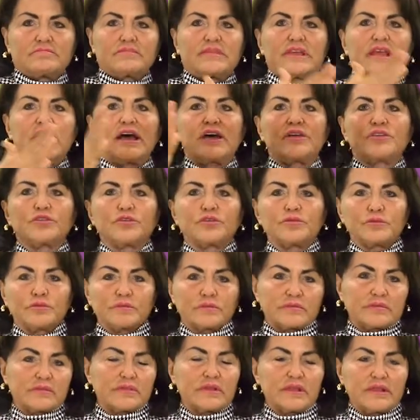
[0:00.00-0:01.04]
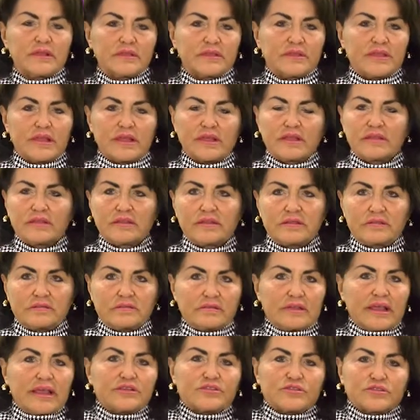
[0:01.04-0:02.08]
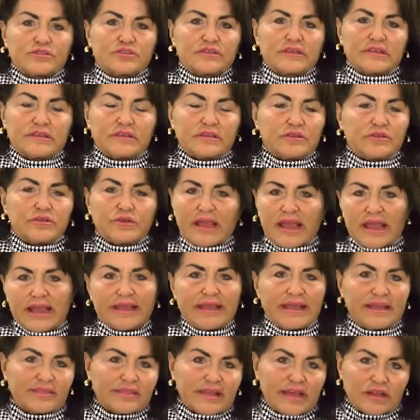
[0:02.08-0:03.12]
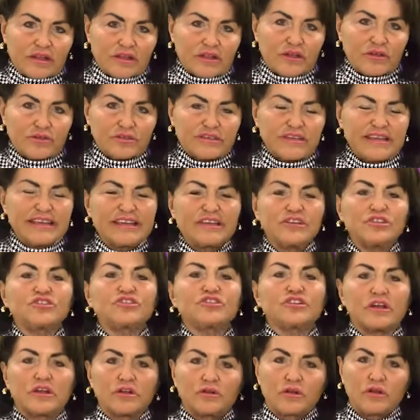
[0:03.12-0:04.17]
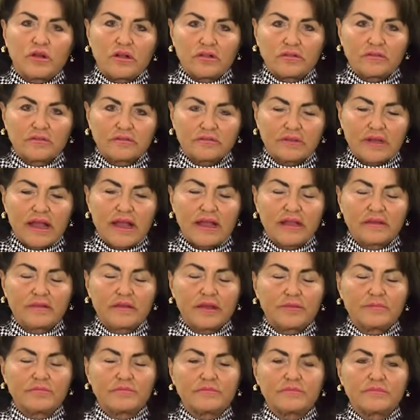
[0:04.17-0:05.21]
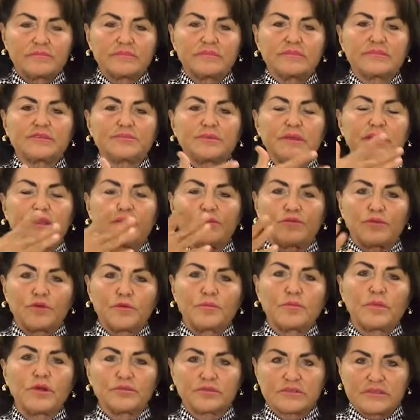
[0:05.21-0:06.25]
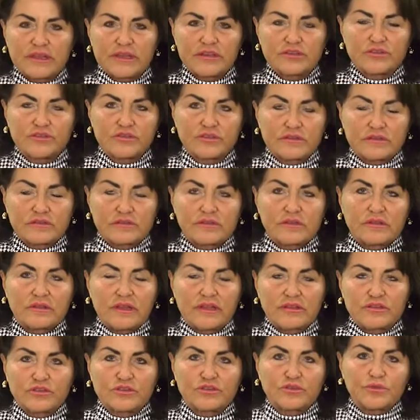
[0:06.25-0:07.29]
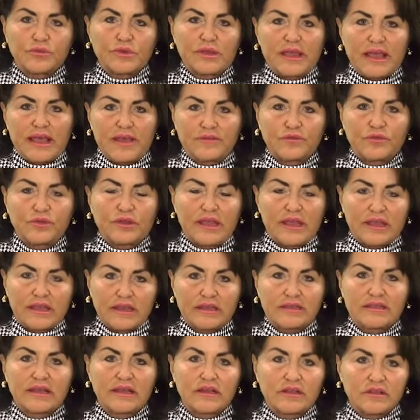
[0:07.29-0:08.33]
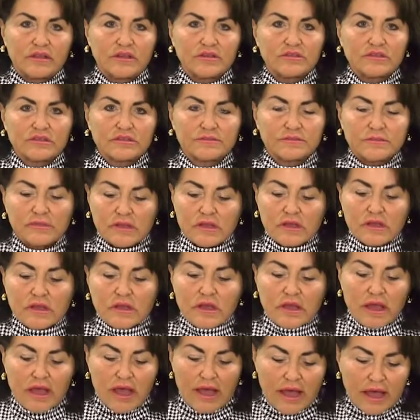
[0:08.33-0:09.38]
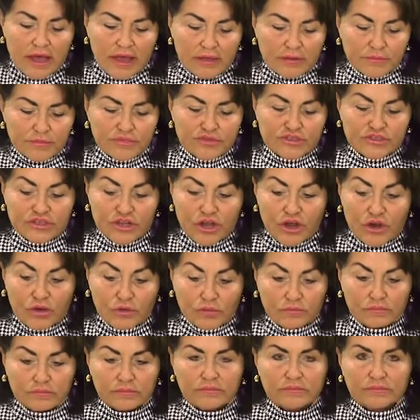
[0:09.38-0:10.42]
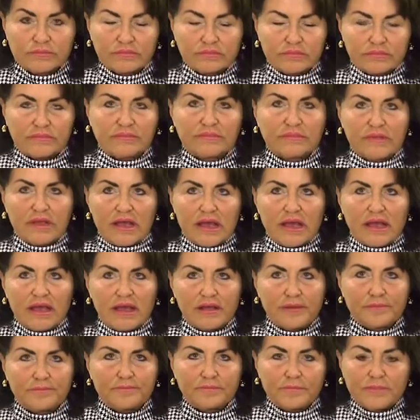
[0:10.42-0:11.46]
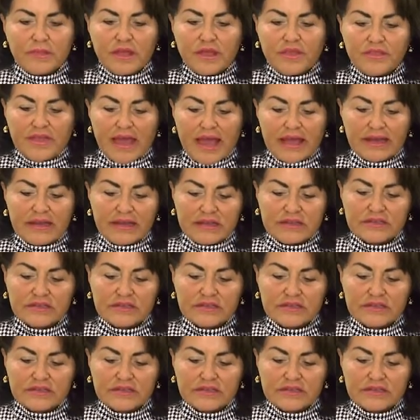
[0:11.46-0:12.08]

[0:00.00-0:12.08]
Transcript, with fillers: the other the lasers, you can't get that close in general. I, I'm speaking for most lasers, the lasers that we have, you can't get that close. Um, so um, that